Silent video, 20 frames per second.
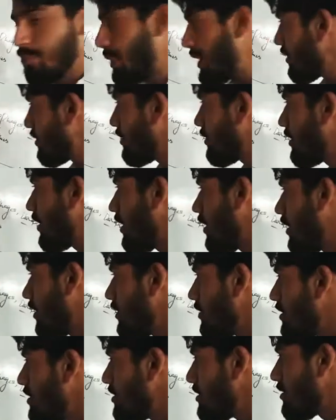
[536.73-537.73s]

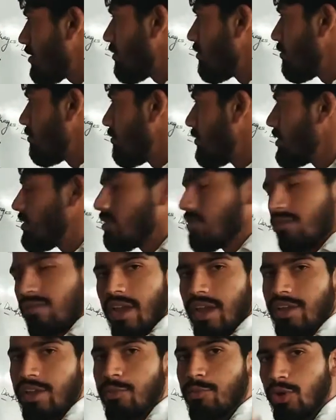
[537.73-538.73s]
this
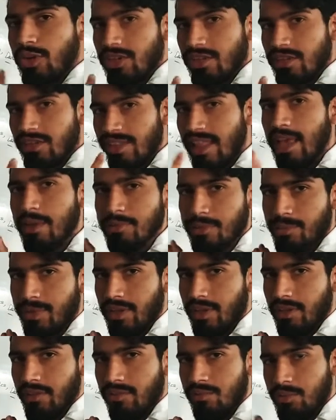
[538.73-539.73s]
antibodies lifespan.
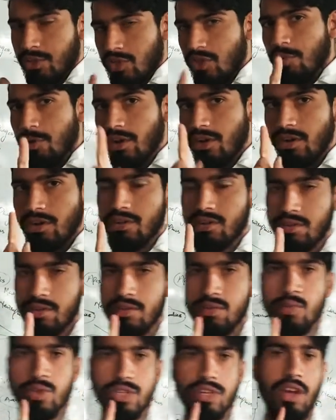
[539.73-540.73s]
First of all, we talk
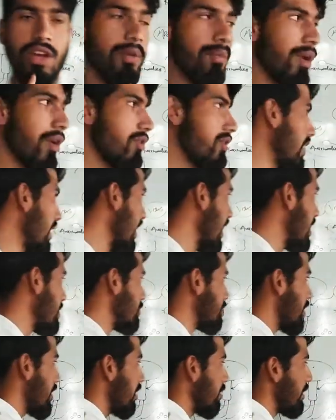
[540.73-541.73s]
about the lifespan of the
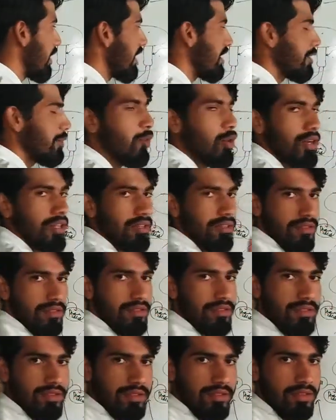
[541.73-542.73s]
antibodies.
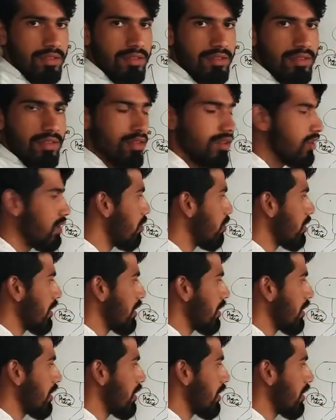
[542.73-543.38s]
Okay,